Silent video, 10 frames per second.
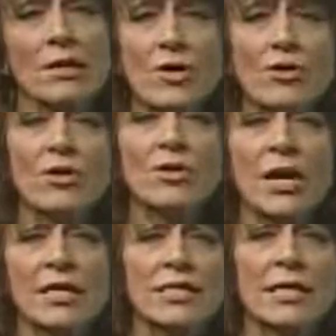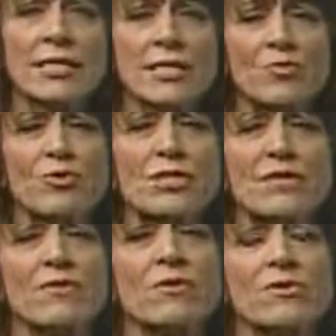here in the United States it's pretty
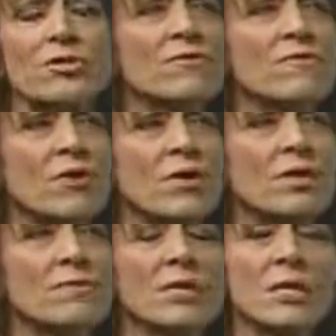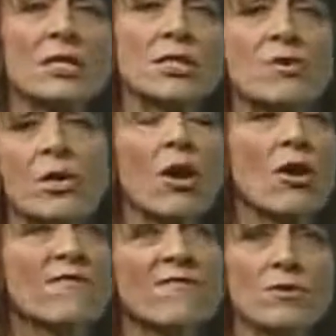difficult to avoid them because they're in all
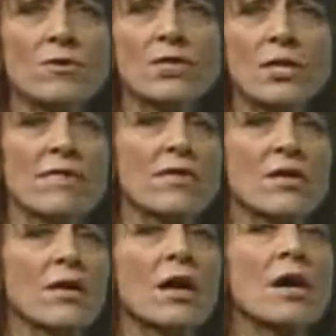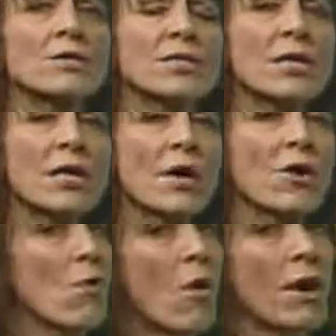our foods and everything else,
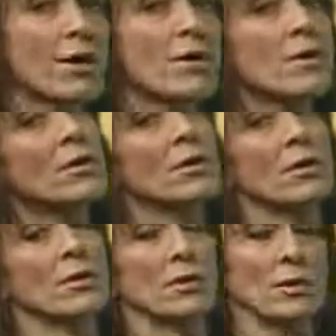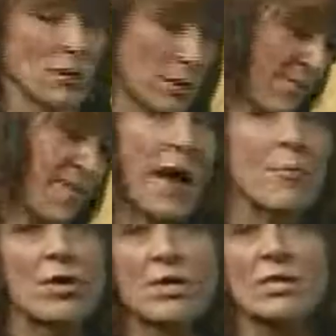water,
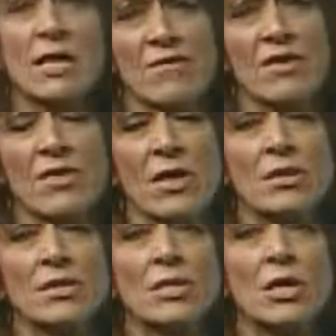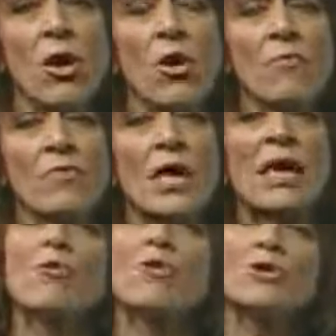fabrics, everything. So
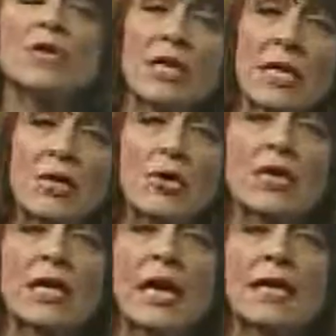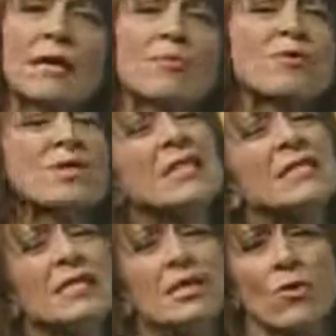when you can eat organic,
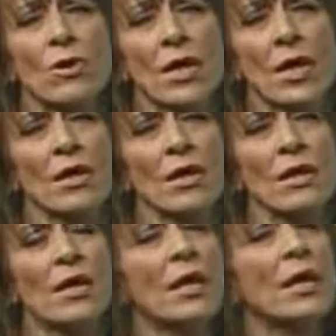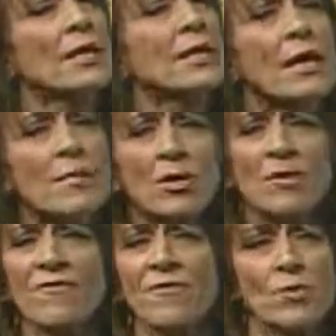please eat organic.
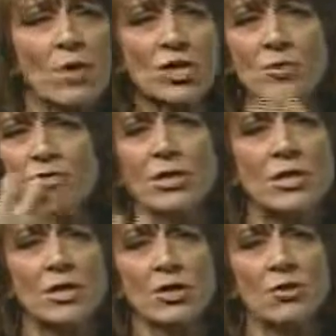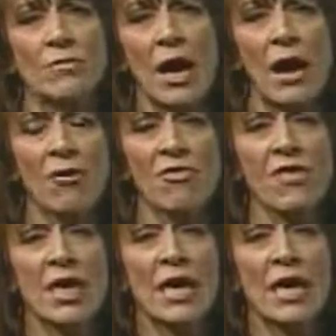Chemical free, what you're putting in your mouth,